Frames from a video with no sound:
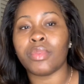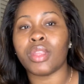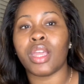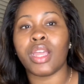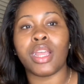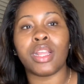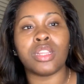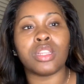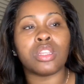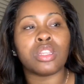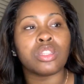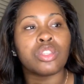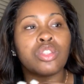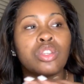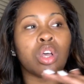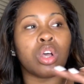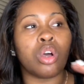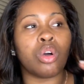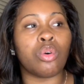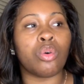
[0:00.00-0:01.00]
And
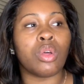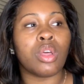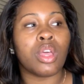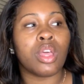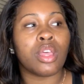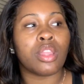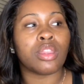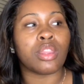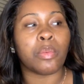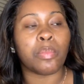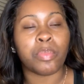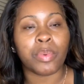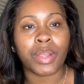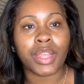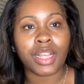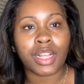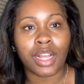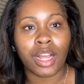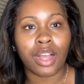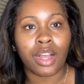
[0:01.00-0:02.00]
so the
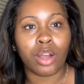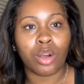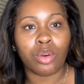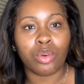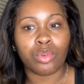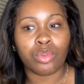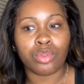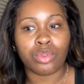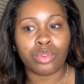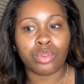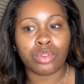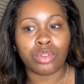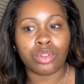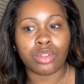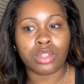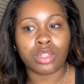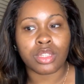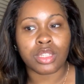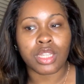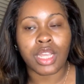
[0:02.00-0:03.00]
breakout
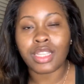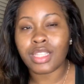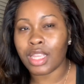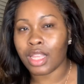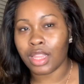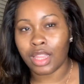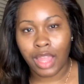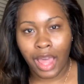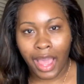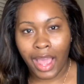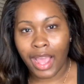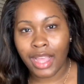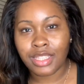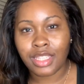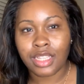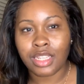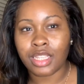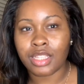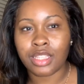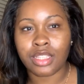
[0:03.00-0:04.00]
doesn't last,
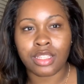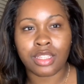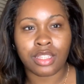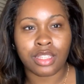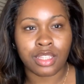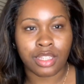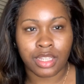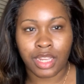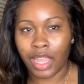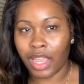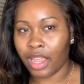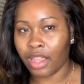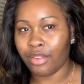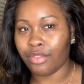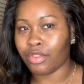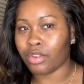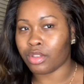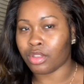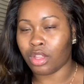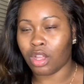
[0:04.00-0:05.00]
it doesn't stay
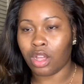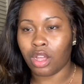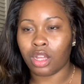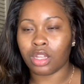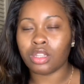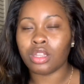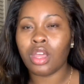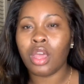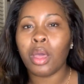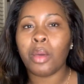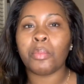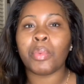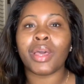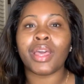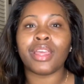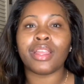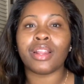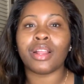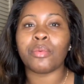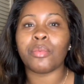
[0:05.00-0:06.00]
for long,
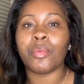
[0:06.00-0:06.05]
but